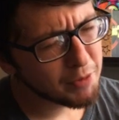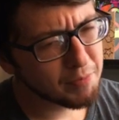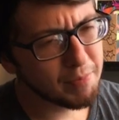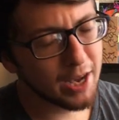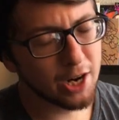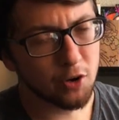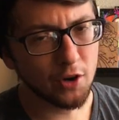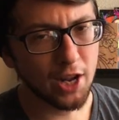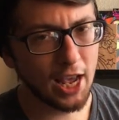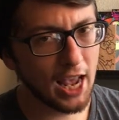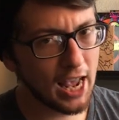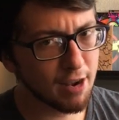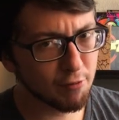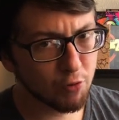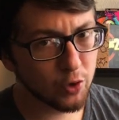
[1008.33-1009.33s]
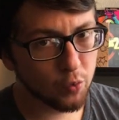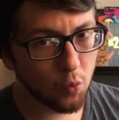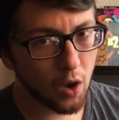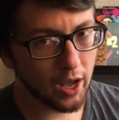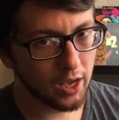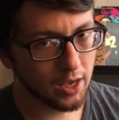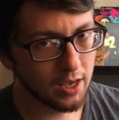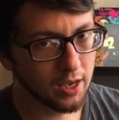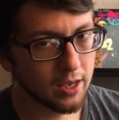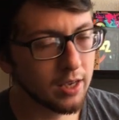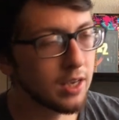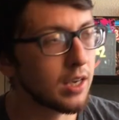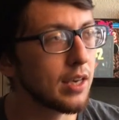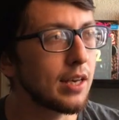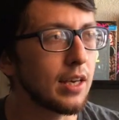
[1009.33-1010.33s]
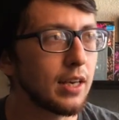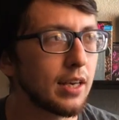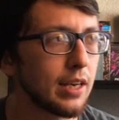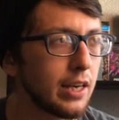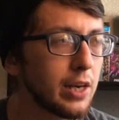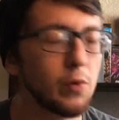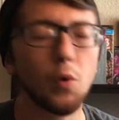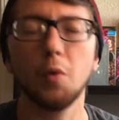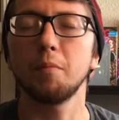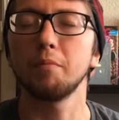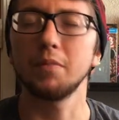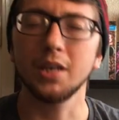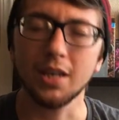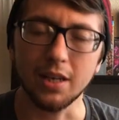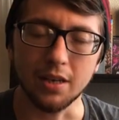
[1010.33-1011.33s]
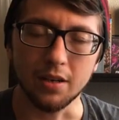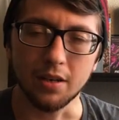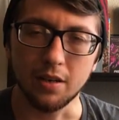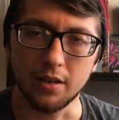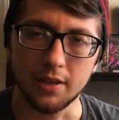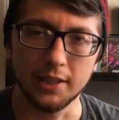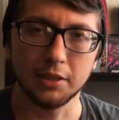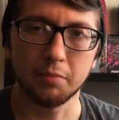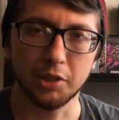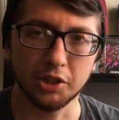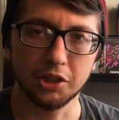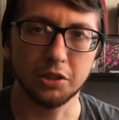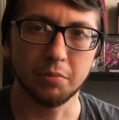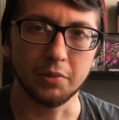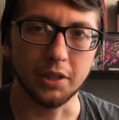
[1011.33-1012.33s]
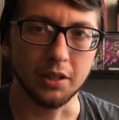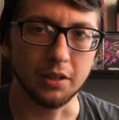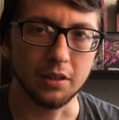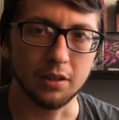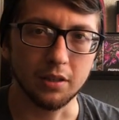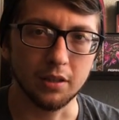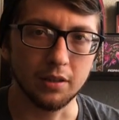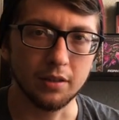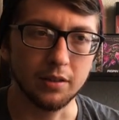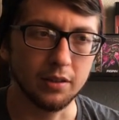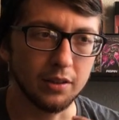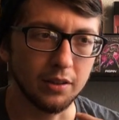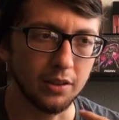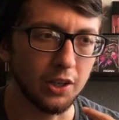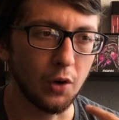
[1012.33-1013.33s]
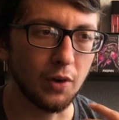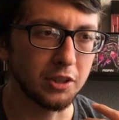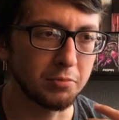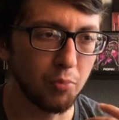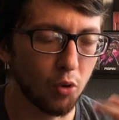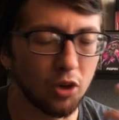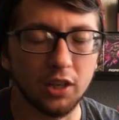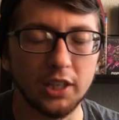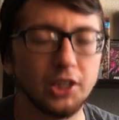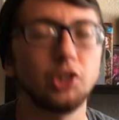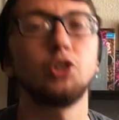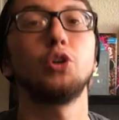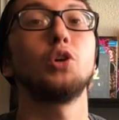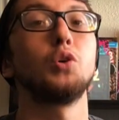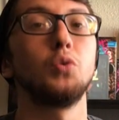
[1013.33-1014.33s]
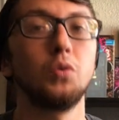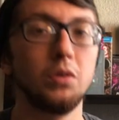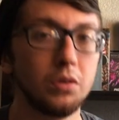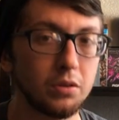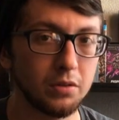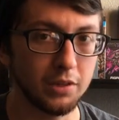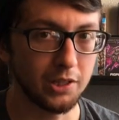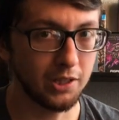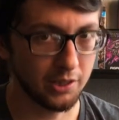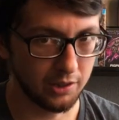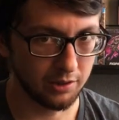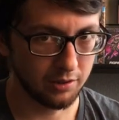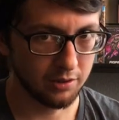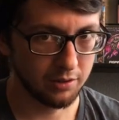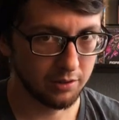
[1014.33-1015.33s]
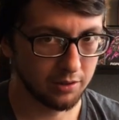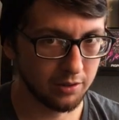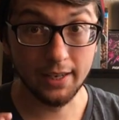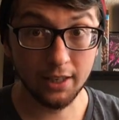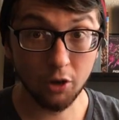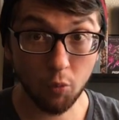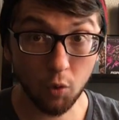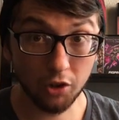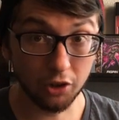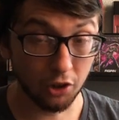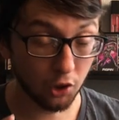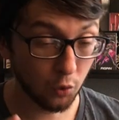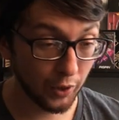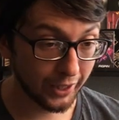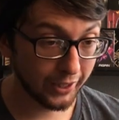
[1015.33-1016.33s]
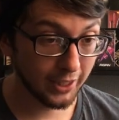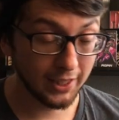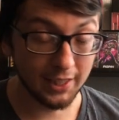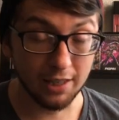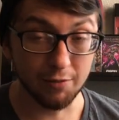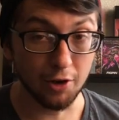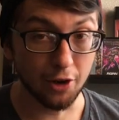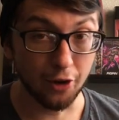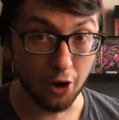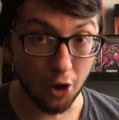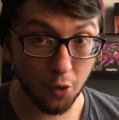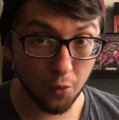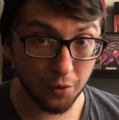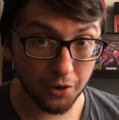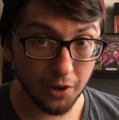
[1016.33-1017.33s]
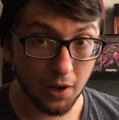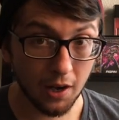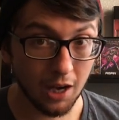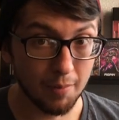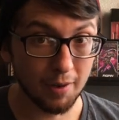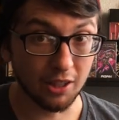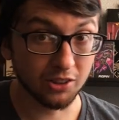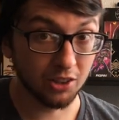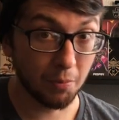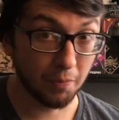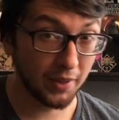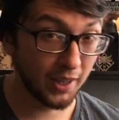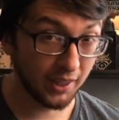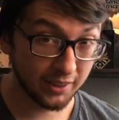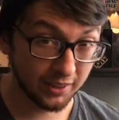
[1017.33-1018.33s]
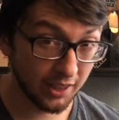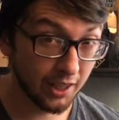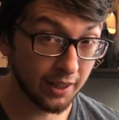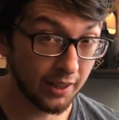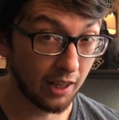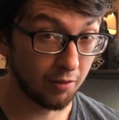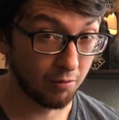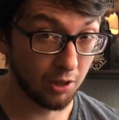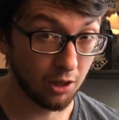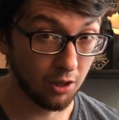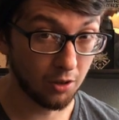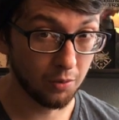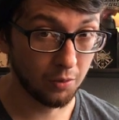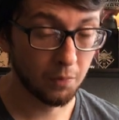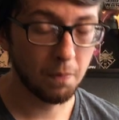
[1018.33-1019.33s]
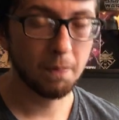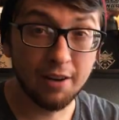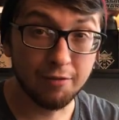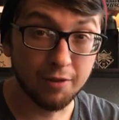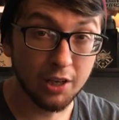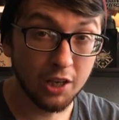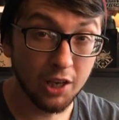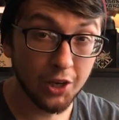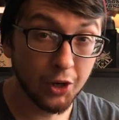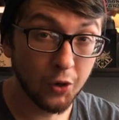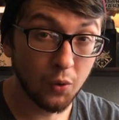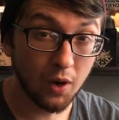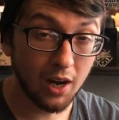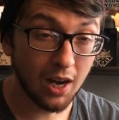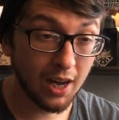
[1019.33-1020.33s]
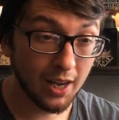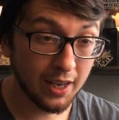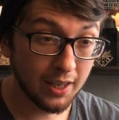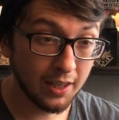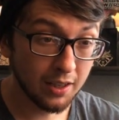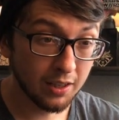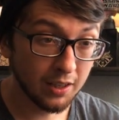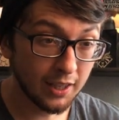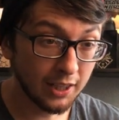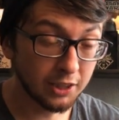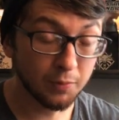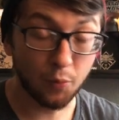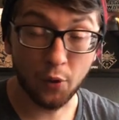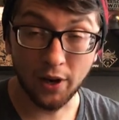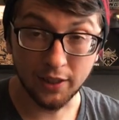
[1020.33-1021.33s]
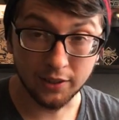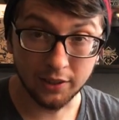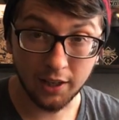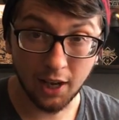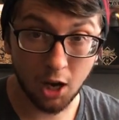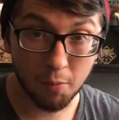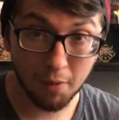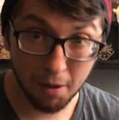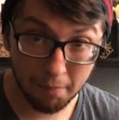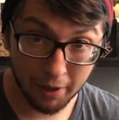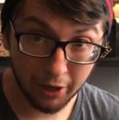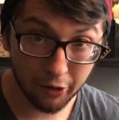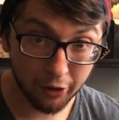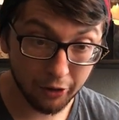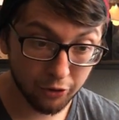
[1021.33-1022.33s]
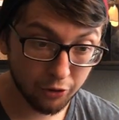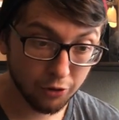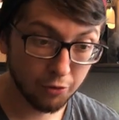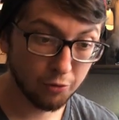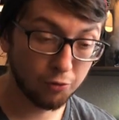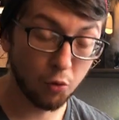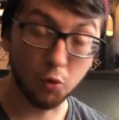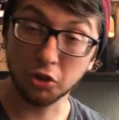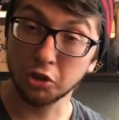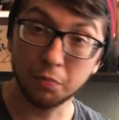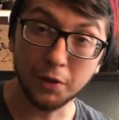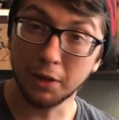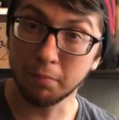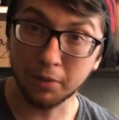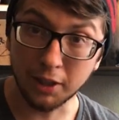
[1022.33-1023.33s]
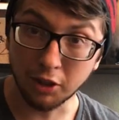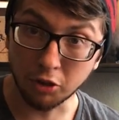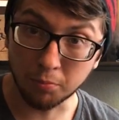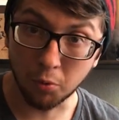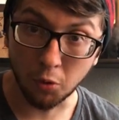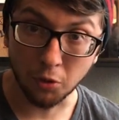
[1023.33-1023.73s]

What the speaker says: times better in every way, it won't mean as much to me, as Borderlands 2 does. I did want to quickly leave a note about something I said in that video. In that video, I expressed how my parents forced me to play